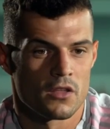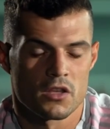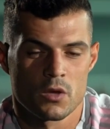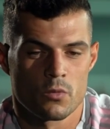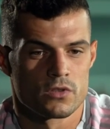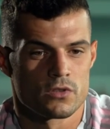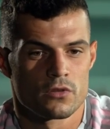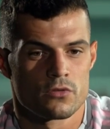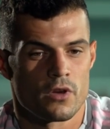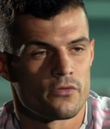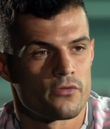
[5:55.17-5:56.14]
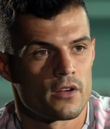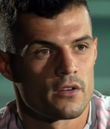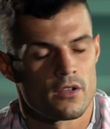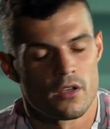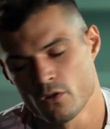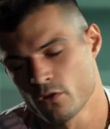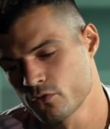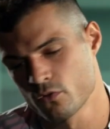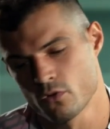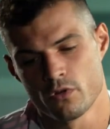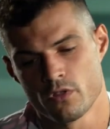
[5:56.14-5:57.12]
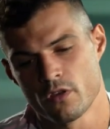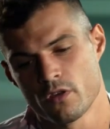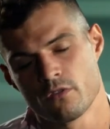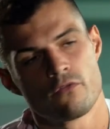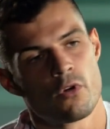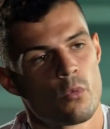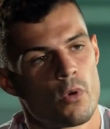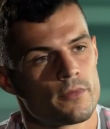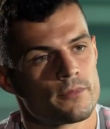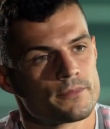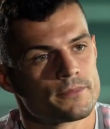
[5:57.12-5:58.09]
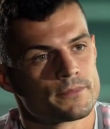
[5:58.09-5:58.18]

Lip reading: The key was only to have fun and not to go in the wrong way.